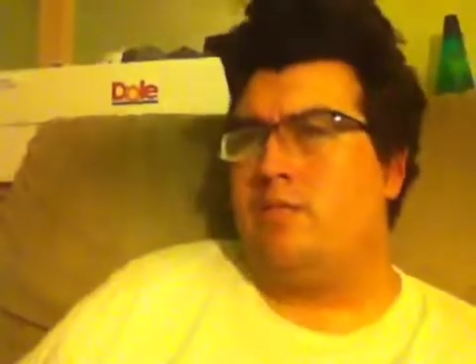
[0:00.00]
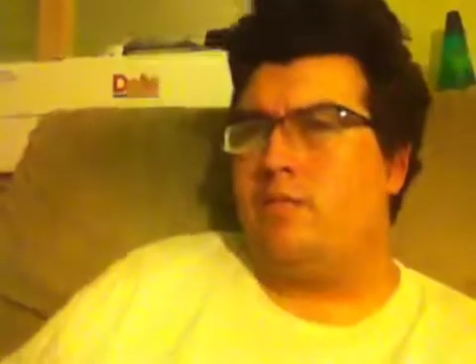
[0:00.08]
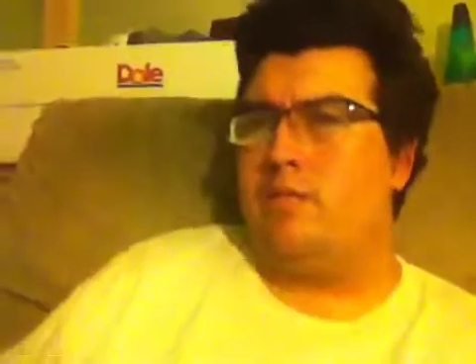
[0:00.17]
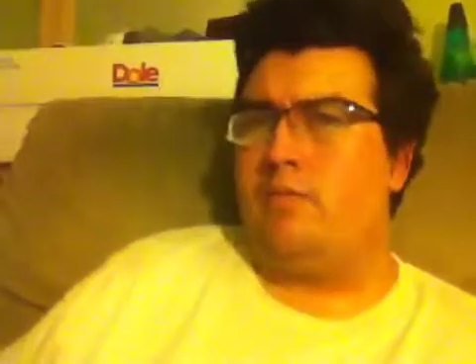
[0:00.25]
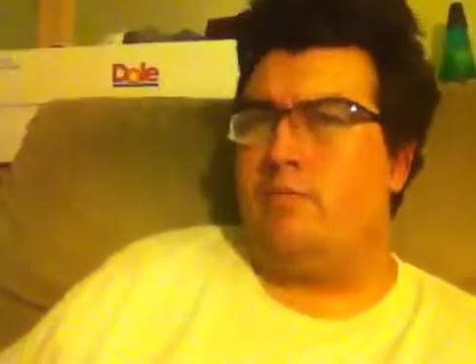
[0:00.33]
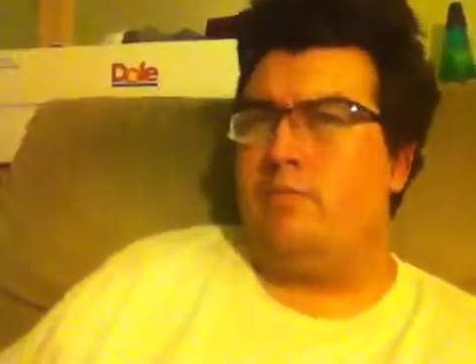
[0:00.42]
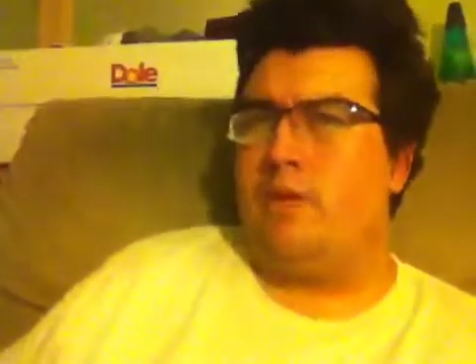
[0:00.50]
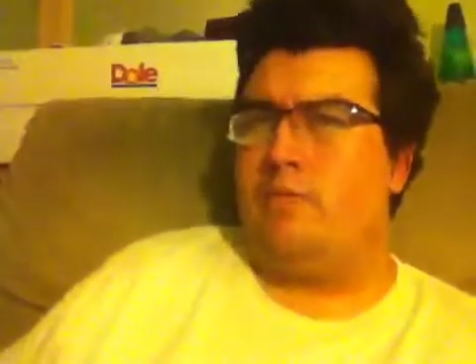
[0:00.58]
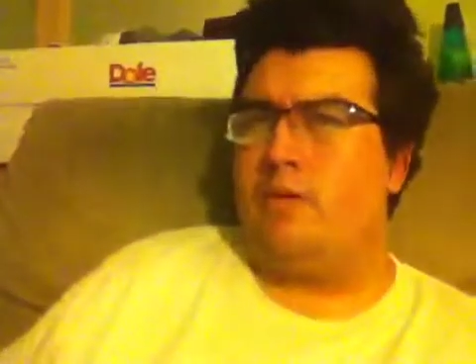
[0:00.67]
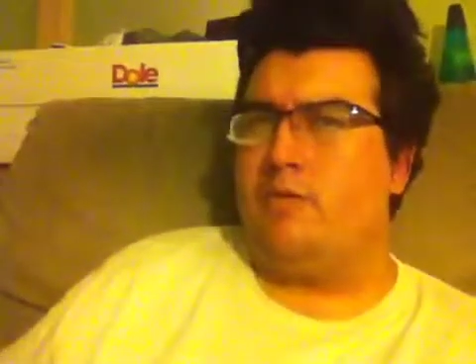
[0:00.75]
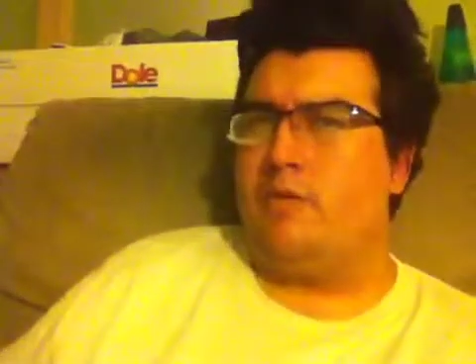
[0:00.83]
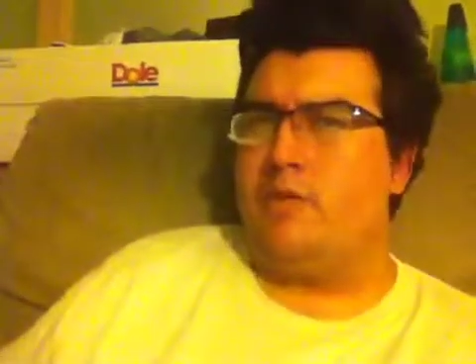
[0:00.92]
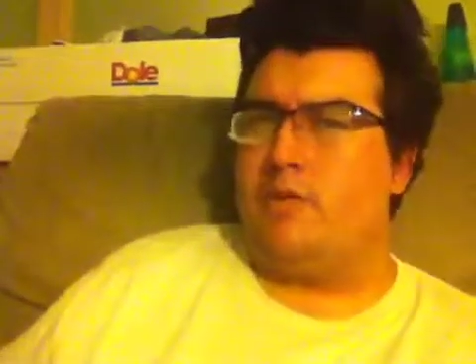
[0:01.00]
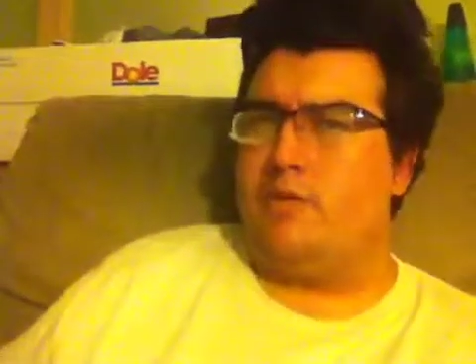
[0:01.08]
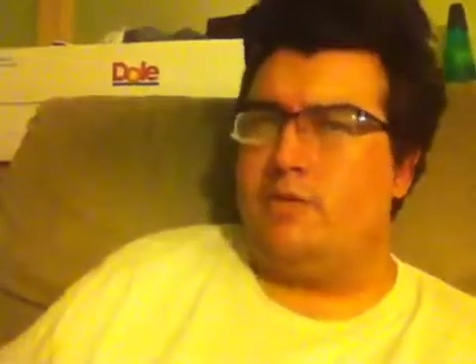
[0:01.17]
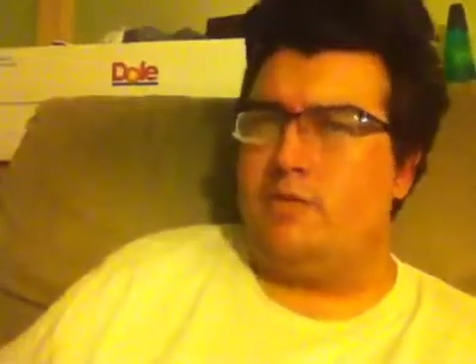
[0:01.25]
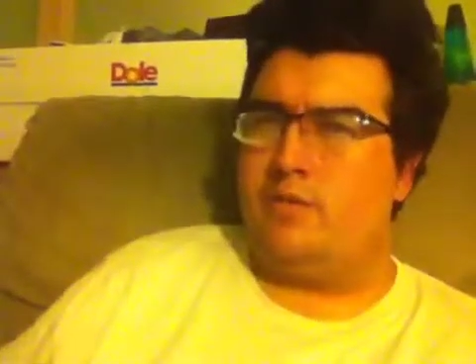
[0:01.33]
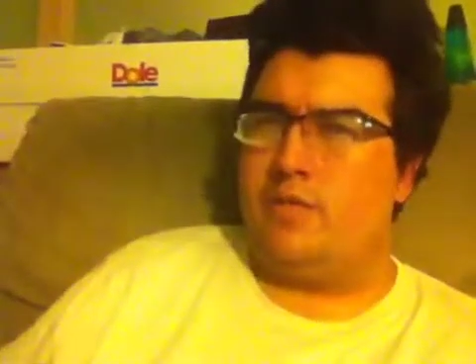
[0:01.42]
would people would
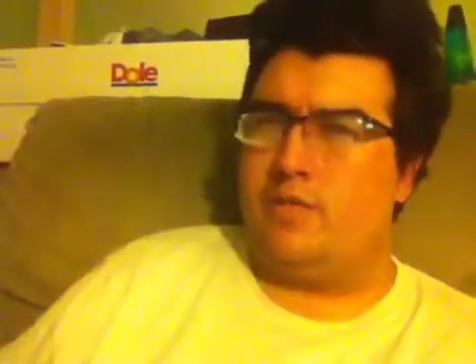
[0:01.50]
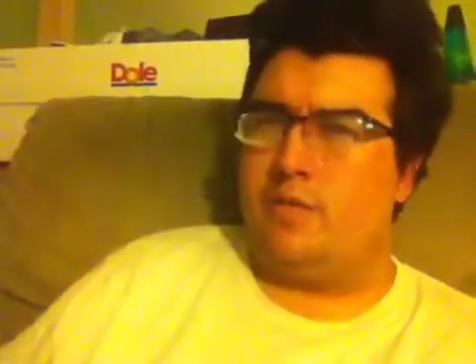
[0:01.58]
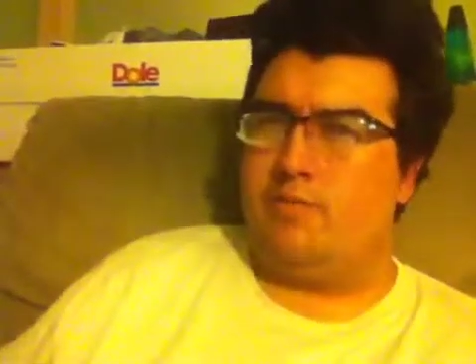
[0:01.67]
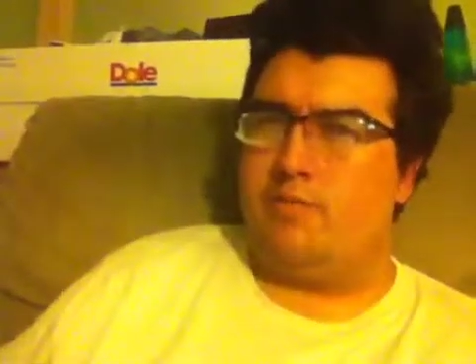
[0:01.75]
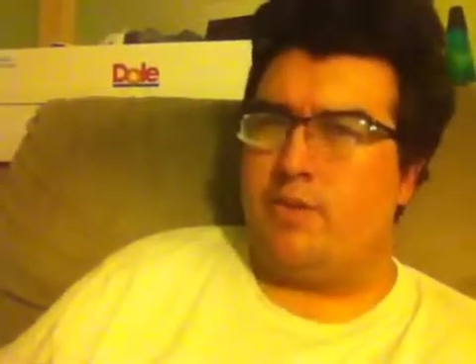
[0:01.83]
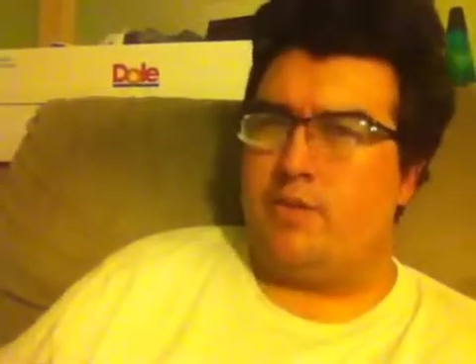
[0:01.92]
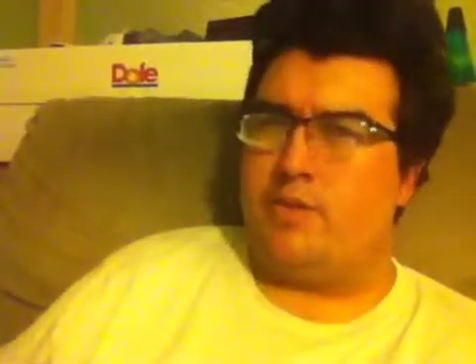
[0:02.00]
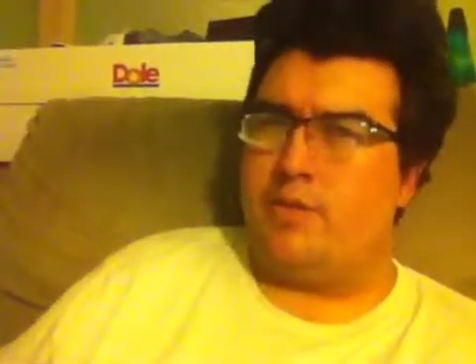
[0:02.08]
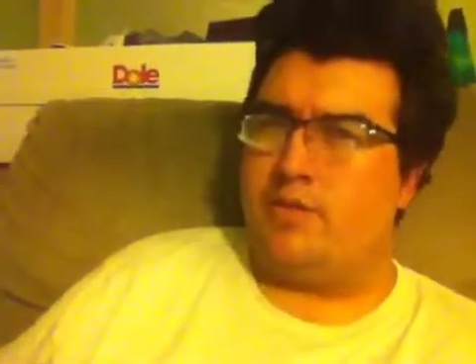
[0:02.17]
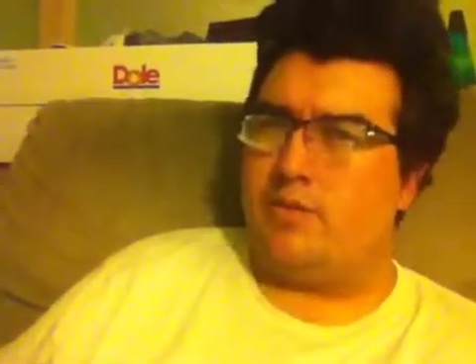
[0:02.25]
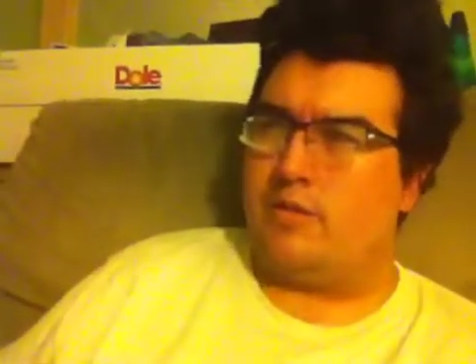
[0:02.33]
do is that they purchase